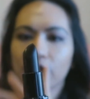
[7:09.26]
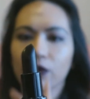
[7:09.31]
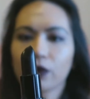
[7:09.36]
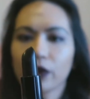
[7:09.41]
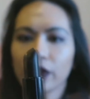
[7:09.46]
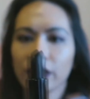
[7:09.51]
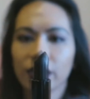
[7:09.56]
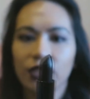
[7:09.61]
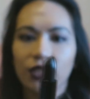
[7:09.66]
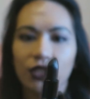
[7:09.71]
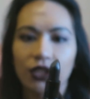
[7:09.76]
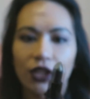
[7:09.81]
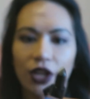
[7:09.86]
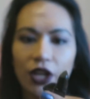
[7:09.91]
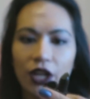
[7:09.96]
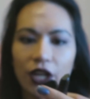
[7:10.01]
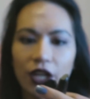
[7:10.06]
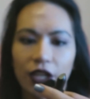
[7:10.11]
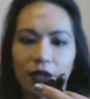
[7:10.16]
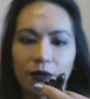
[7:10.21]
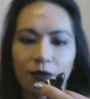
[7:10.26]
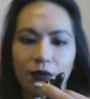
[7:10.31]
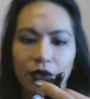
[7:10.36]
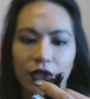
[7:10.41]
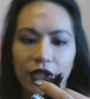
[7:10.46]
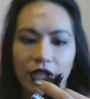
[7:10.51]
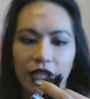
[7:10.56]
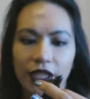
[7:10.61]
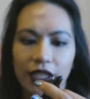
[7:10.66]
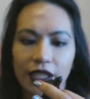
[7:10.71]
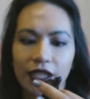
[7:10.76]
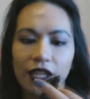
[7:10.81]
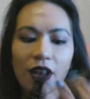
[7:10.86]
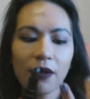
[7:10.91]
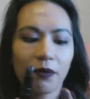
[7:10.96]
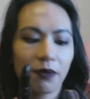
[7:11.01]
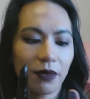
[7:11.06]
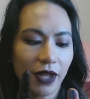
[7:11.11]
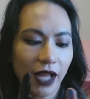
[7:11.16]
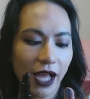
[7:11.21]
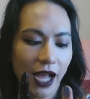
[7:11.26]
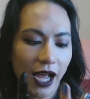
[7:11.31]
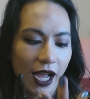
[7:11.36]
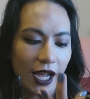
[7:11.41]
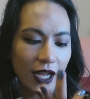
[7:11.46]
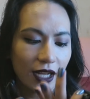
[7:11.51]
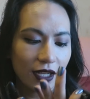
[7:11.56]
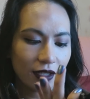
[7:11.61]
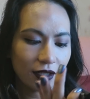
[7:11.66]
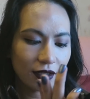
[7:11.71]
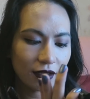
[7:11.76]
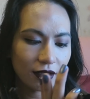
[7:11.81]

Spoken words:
It's really dark and pretty. It's not black.